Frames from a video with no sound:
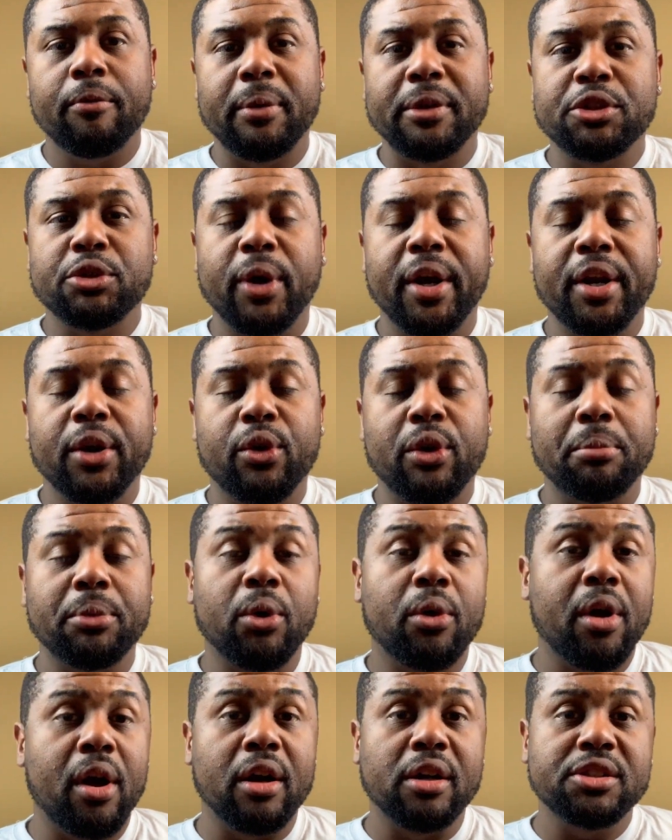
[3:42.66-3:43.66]
been trading
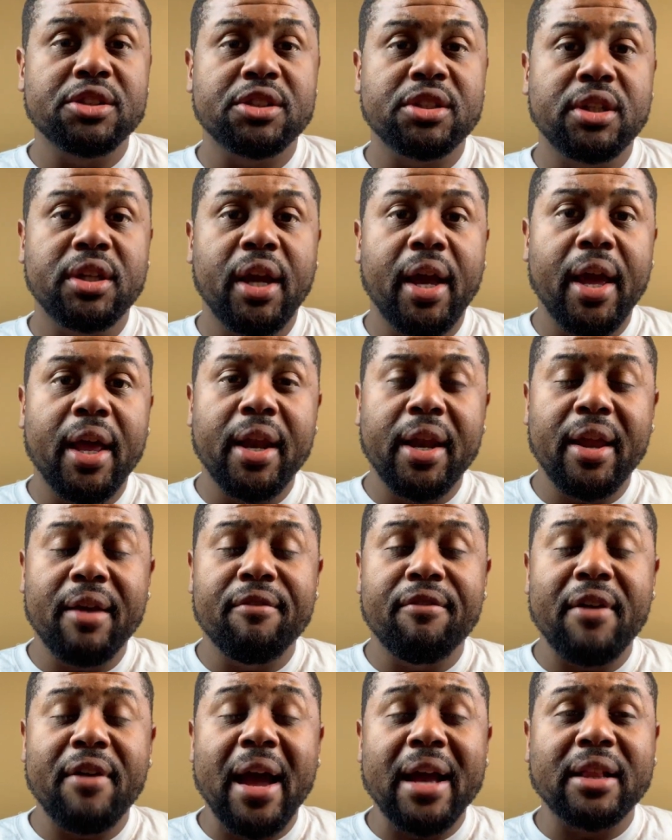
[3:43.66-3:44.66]
cryptocurrency, and
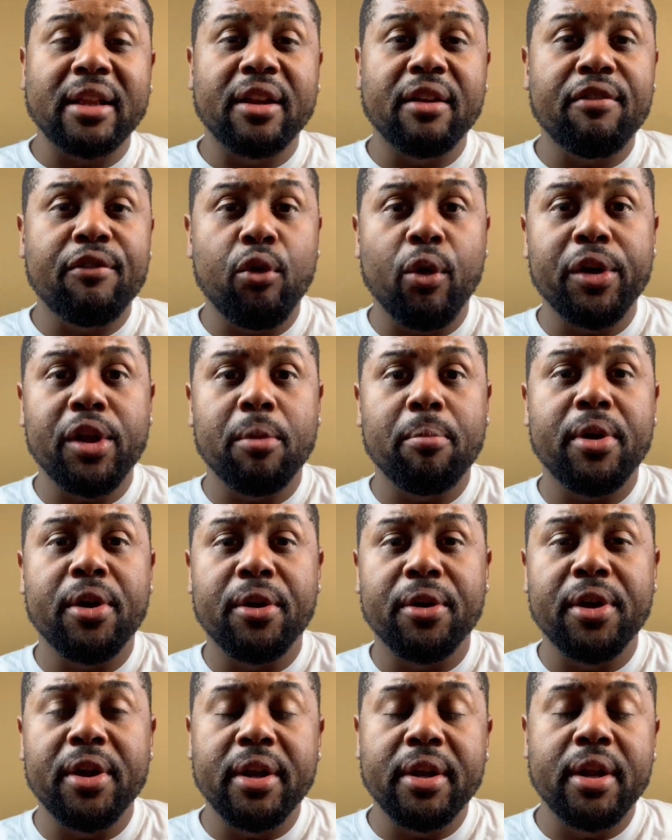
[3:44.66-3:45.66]
in fact, in a 4-year
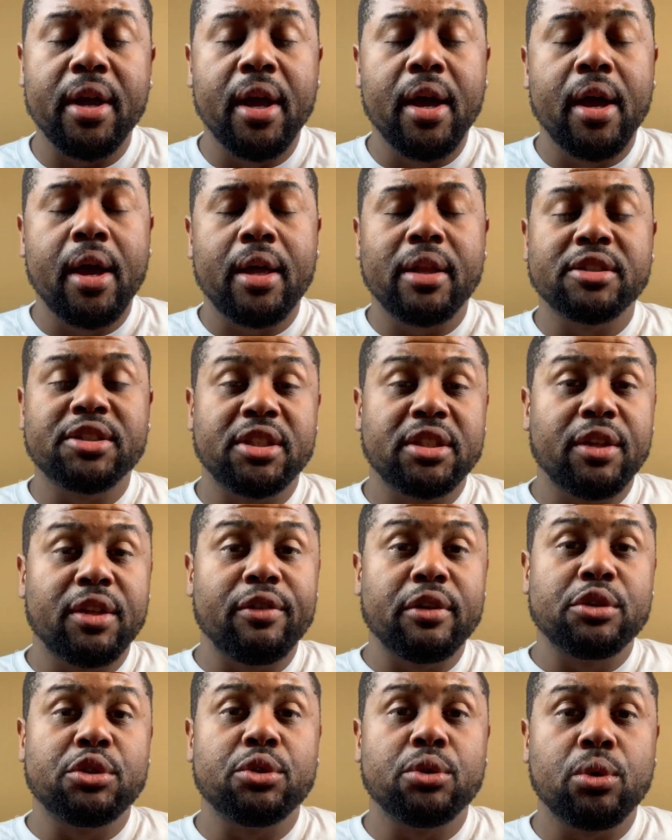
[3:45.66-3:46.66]
period, this
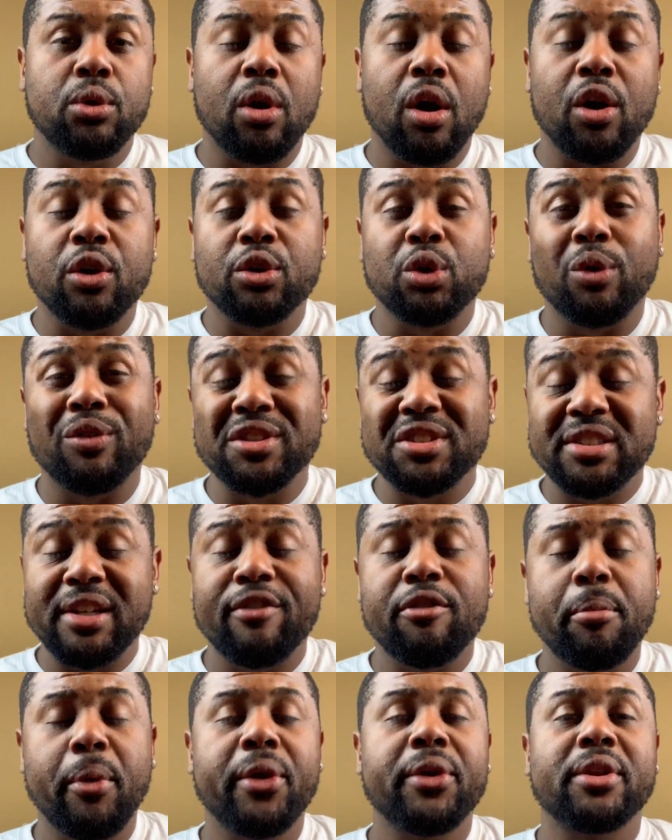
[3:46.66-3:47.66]
individual earned over
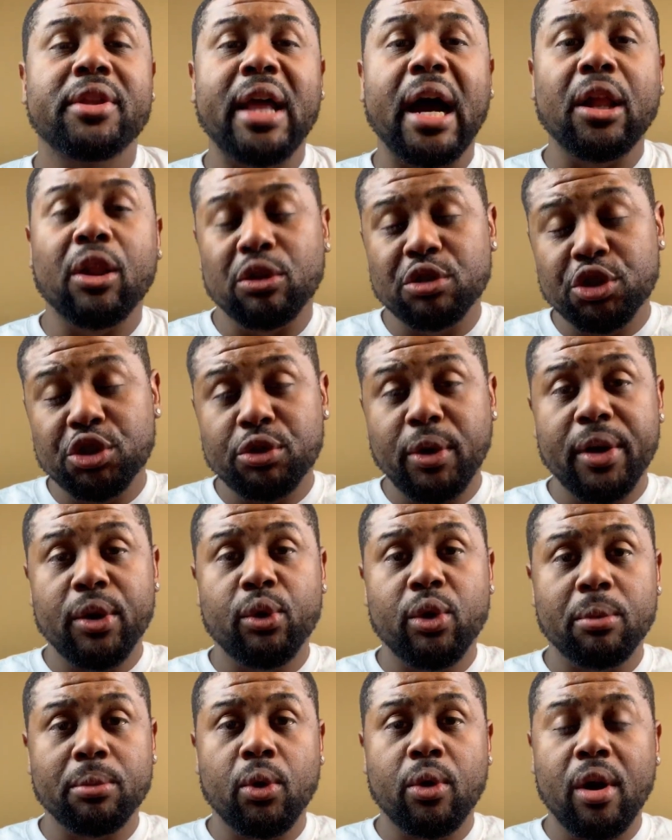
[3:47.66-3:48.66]
$7 million
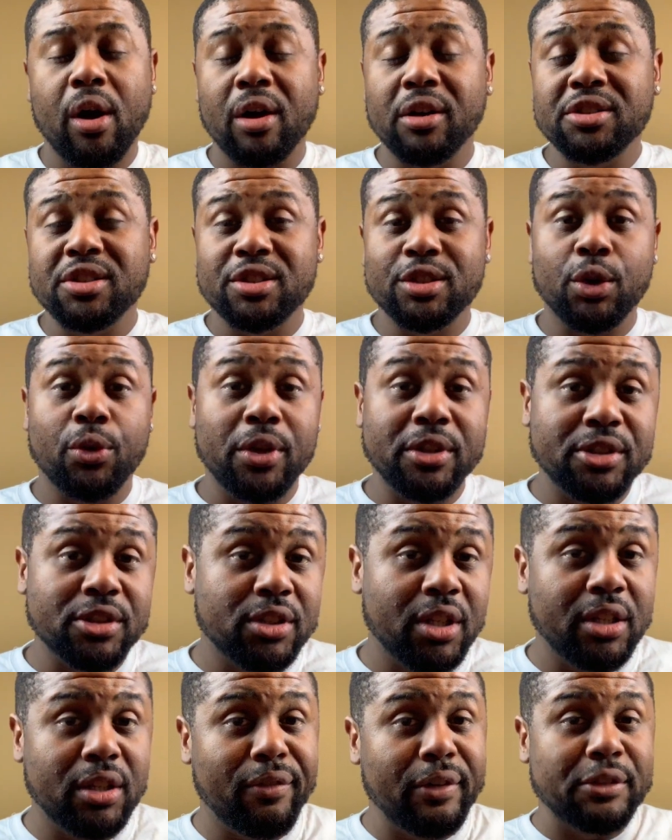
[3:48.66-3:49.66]
trading cryptocurrency. So this
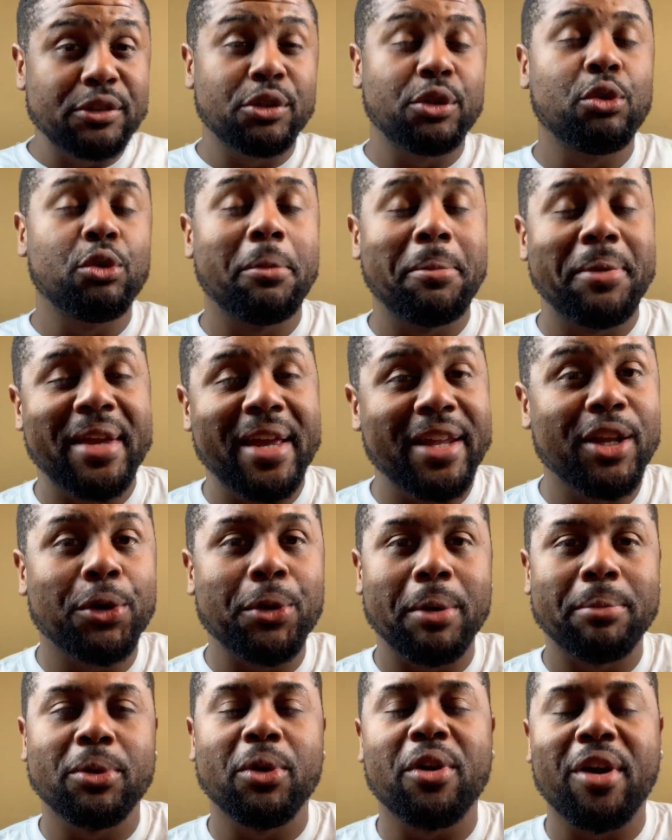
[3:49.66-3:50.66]
is the individual you will be getting the
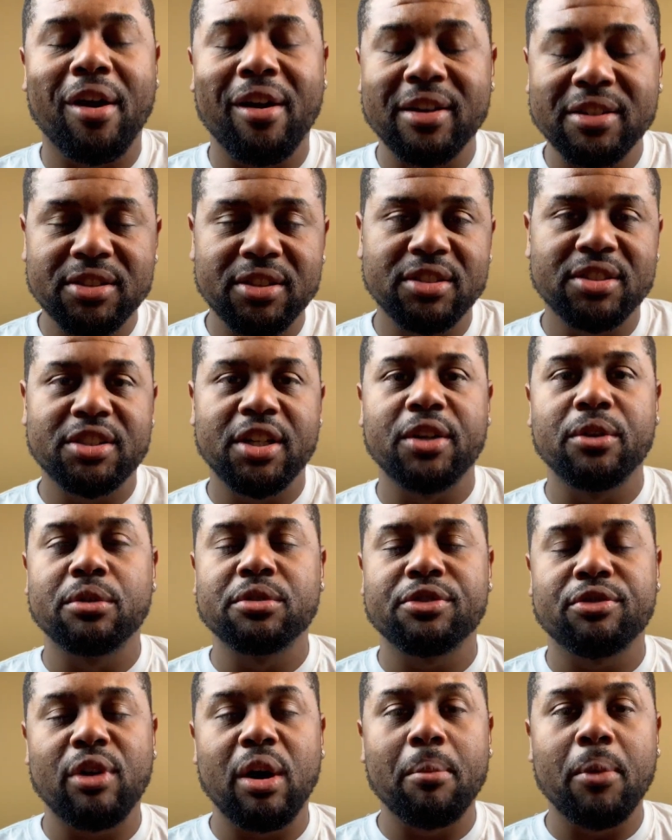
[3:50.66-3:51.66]
cryptocurrency
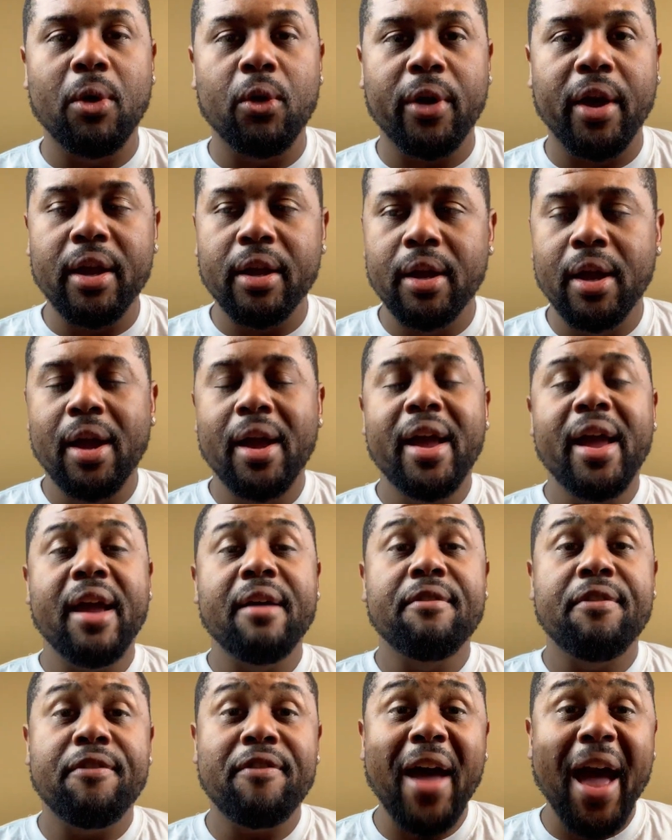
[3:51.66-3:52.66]
signals from, okay?
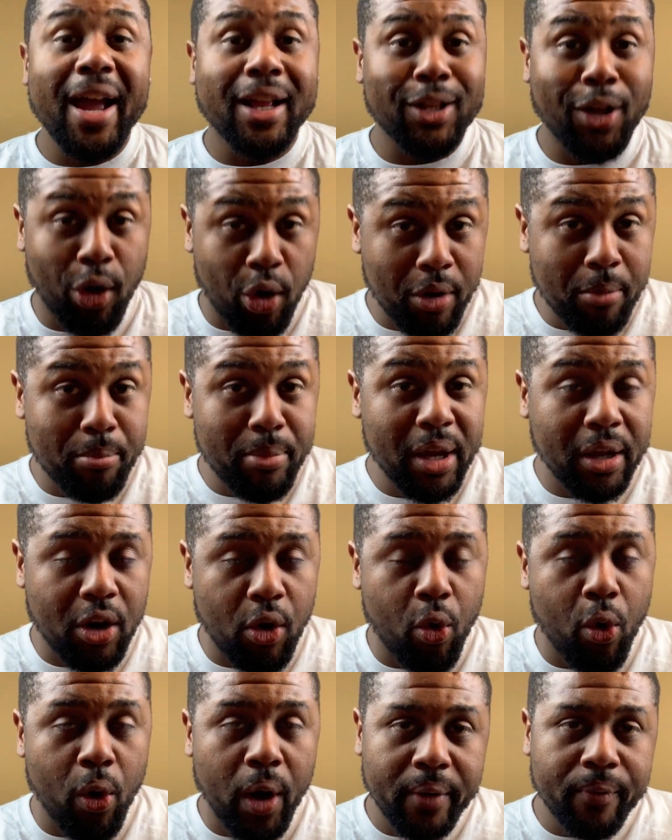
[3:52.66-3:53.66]
In fact, on
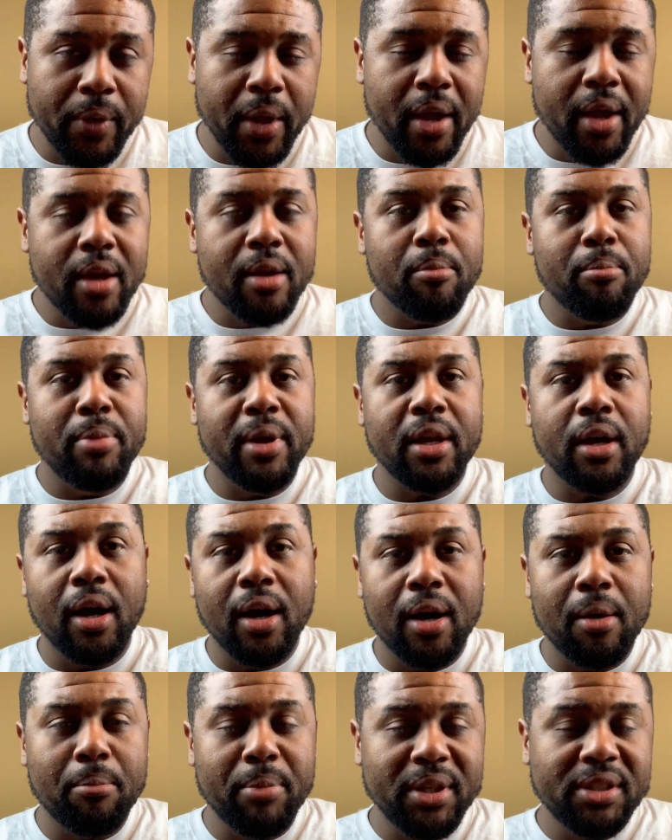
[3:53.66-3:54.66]
Bitcoin,
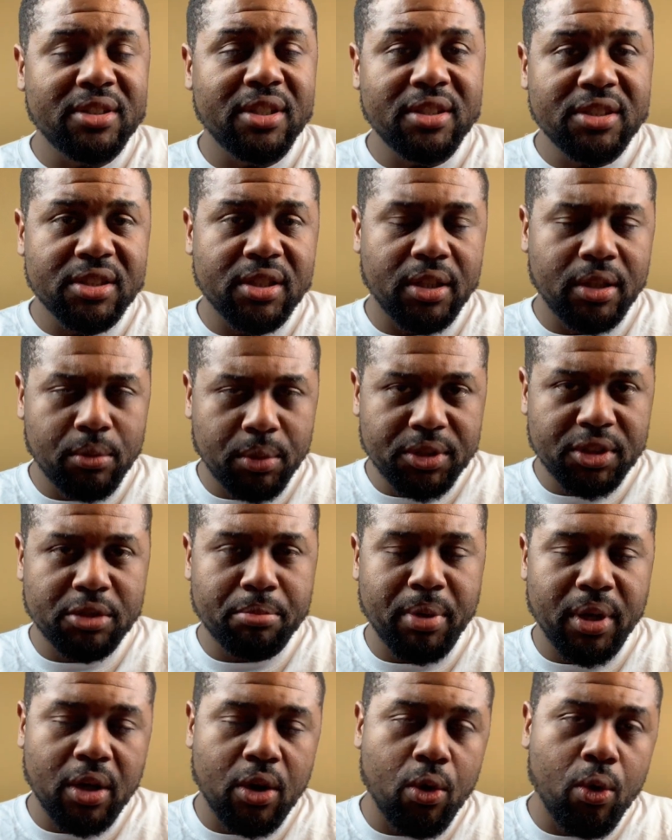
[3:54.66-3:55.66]
BTC, which is
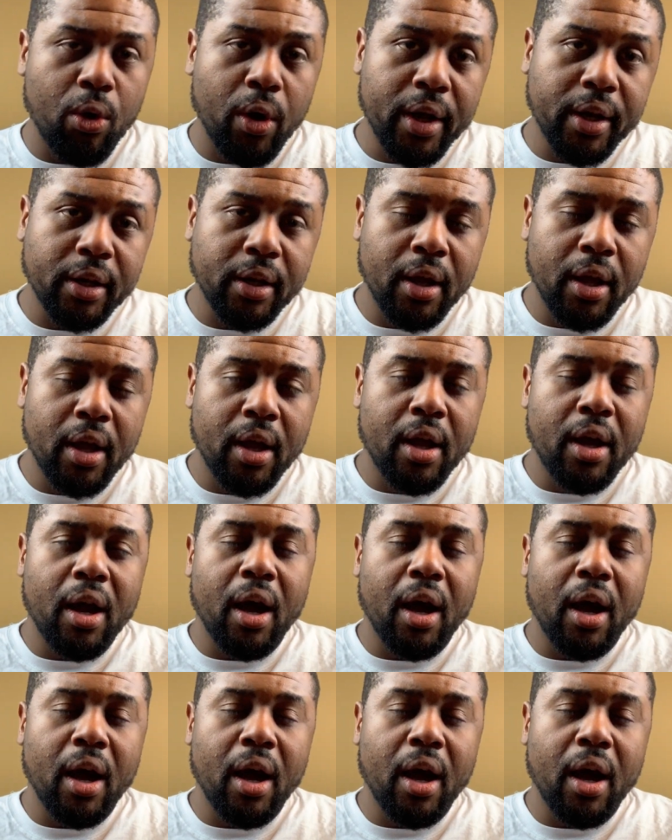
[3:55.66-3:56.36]
Bitcoin,